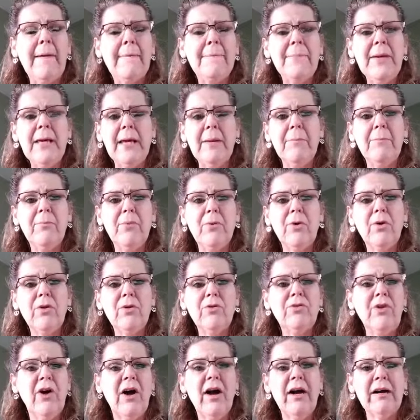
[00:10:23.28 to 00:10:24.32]
pit
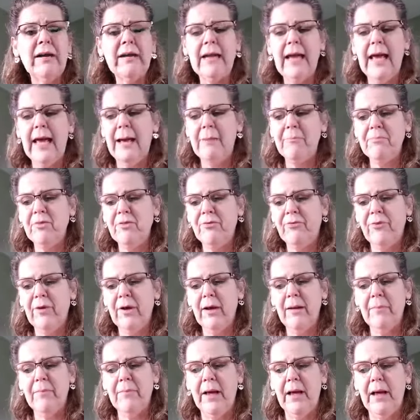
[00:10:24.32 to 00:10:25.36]
bull dog napped
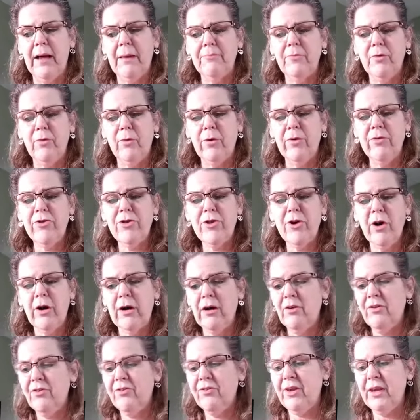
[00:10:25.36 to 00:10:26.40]
from North
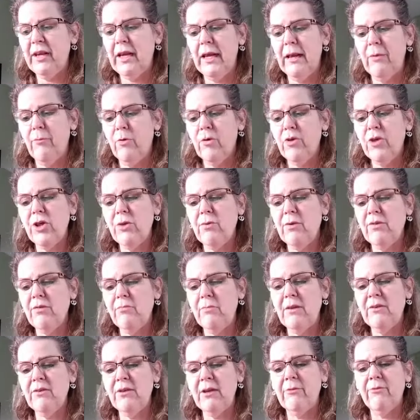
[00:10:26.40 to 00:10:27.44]
Charleston, and when she was
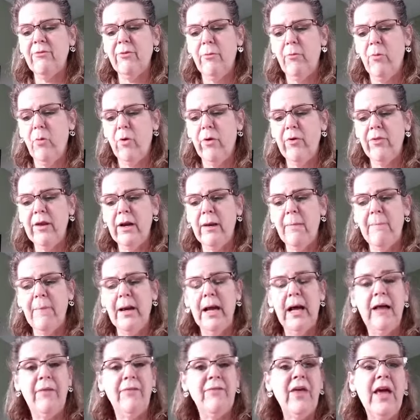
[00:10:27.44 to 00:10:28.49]
missing for more than a
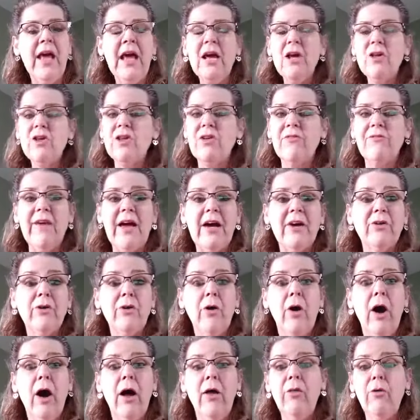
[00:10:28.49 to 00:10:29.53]
month, she found
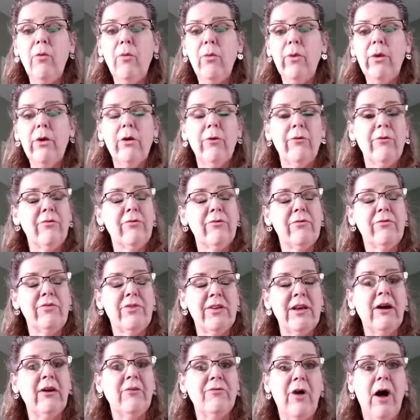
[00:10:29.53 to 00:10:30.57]

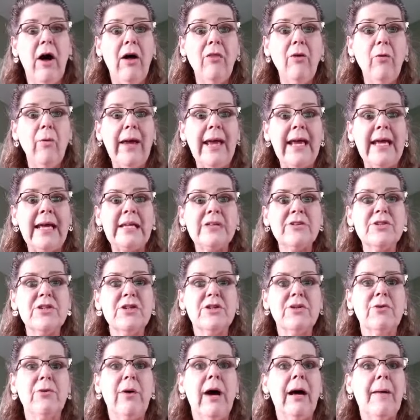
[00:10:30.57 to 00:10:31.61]
herself all the way
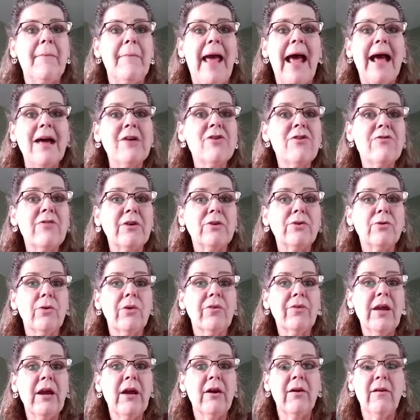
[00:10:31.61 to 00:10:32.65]
into Asheville,
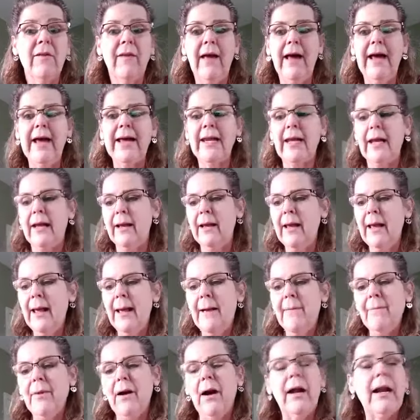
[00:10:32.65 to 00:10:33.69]
North Carolina,
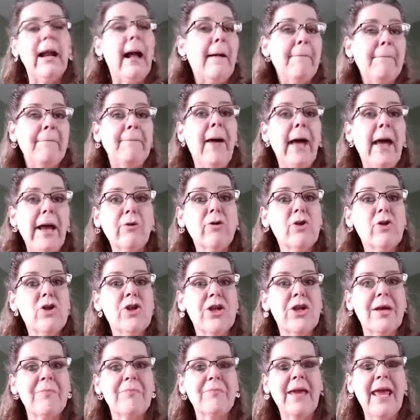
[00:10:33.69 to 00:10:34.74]
but a
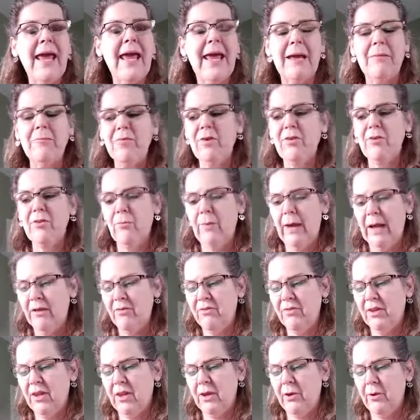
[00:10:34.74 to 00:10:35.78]
microchip came to the
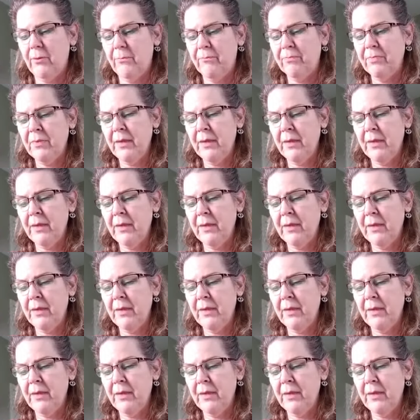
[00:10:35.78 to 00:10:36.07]
rescue.